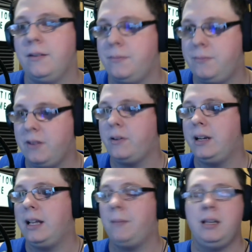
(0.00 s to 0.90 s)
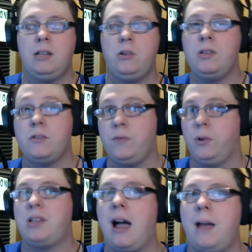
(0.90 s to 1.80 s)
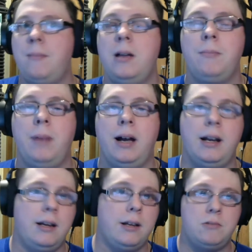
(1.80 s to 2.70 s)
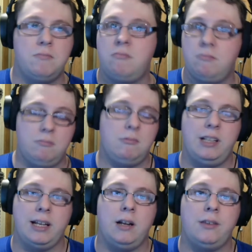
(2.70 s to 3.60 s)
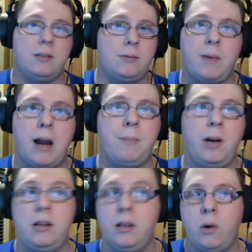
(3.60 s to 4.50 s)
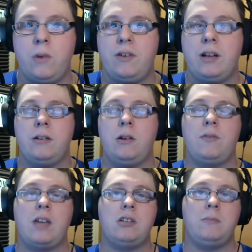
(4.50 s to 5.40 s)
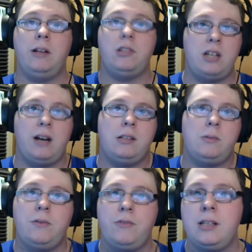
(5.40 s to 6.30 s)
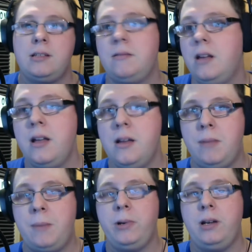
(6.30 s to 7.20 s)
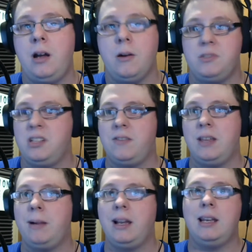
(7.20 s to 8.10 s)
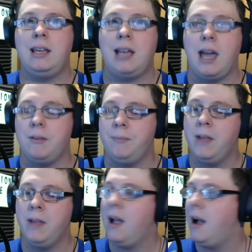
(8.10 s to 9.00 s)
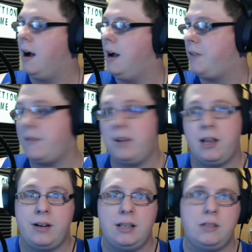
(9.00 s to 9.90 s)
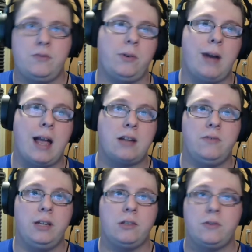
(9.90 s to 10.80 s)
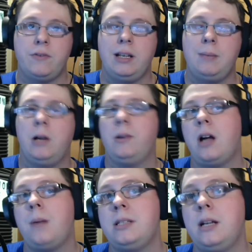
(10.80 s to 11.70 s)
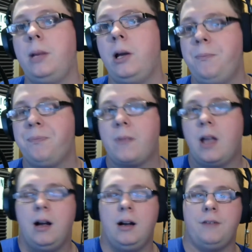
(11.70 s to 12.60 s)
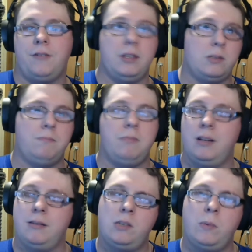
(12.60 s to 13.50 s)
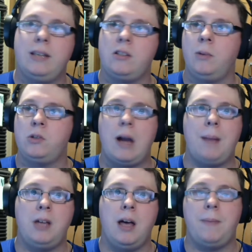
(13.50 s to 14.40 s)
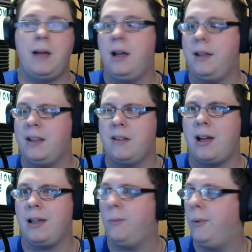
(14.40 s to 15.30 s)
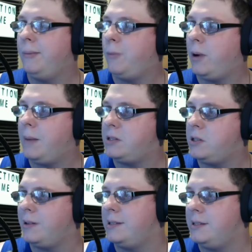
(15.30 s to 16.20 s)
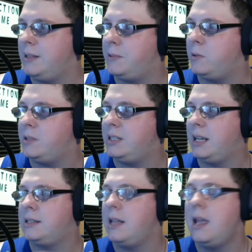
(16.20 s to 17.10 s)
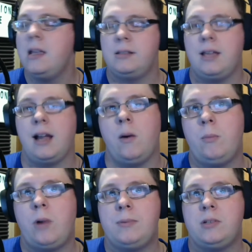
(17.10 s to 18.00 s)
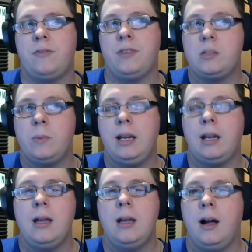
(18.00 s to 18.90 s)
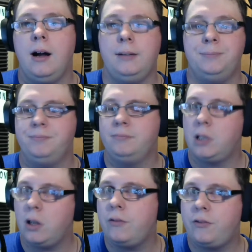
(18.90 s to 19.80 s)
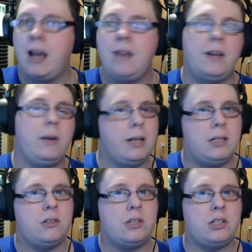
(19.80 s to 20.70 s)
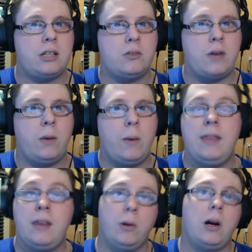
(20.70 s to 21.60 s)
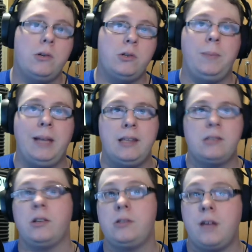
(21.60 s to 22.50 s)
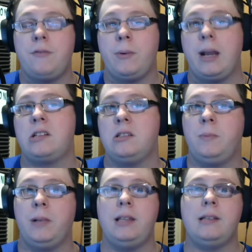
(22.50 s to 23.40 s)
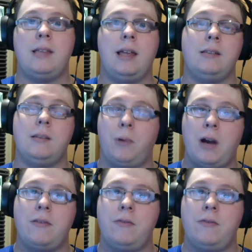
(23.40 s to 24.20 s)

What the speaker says: feel free to help me do this full time by clicking on the subscribe button and notification bell and sharing this with your friends and people you know. See if they might get a kick out of it. If you have any other ideas for reaction videos, feel free to let me know in the comments down below. For this week's almost wrapped up. I think I've got like one more episode because it's episode 6. So yeah, I got one more episode for this week. But don't fret if I don't get to your suggestions right away. They will go into a playlist called Stuff for Reactions Playlist. That is a private